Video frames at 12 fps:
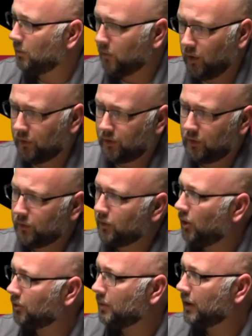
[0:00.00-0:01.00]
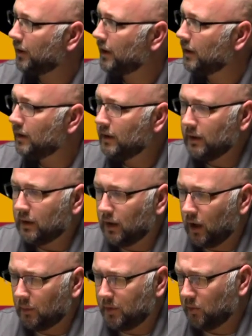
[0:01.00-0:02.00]
I'm focusing on Salisbury.
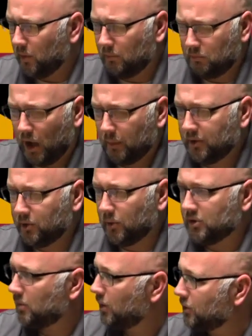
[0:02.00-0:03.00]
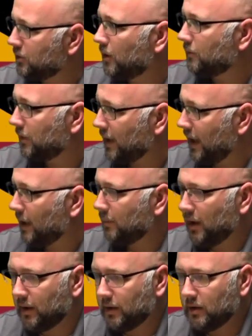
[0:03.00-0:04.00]
I'm going to be probably doing some other stuff for the
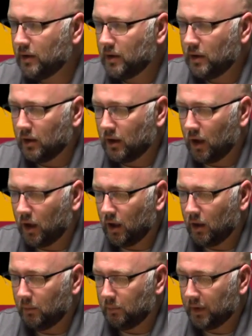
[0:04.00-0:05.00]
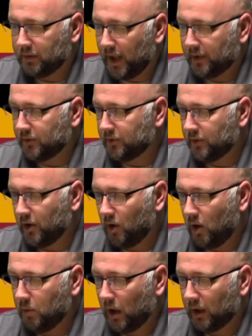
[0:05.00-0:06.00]
campaign. But that's,
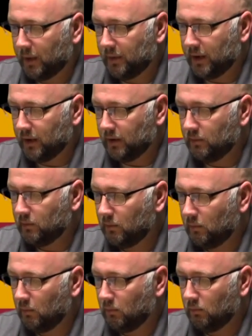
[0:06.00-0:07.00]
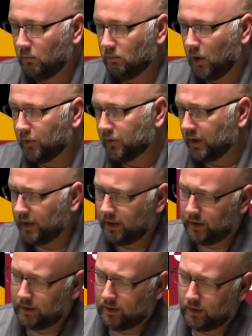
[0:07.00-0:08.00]
I'll probably be
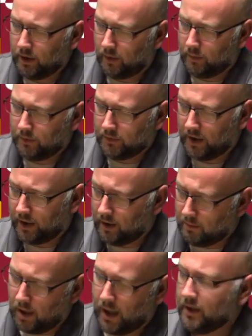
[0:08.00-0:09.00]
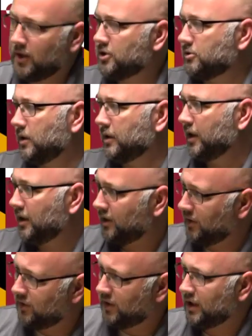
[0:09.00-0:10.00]
mostly, sticking in my district and
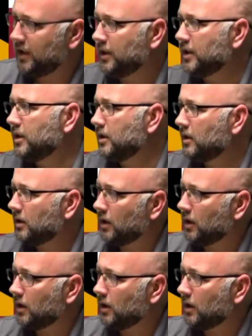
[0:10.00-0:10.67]
in the city.